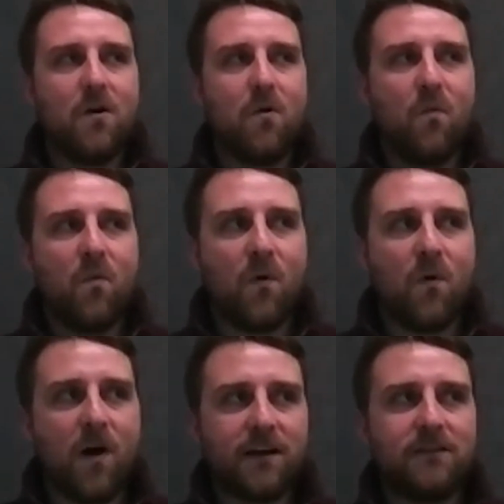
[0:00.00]

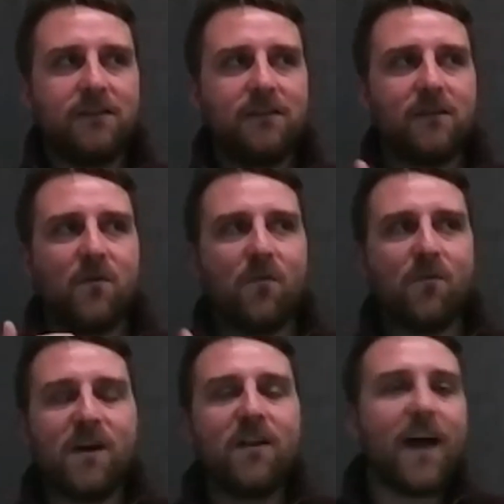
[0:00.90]
what
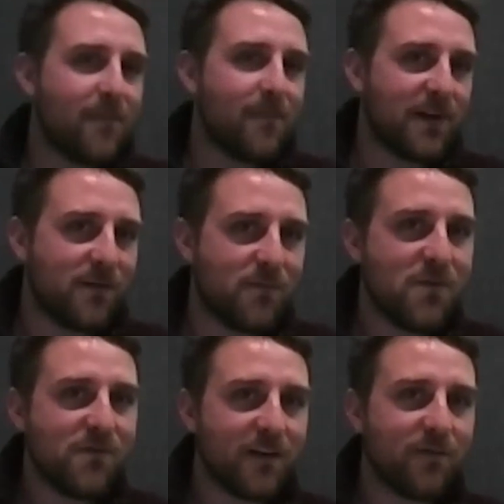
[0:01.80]
will happen
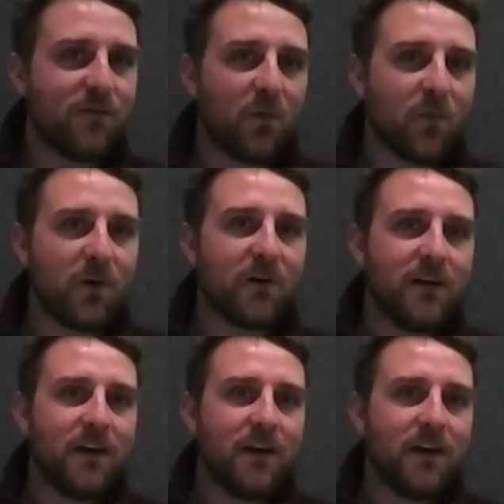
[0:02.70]
moving forward.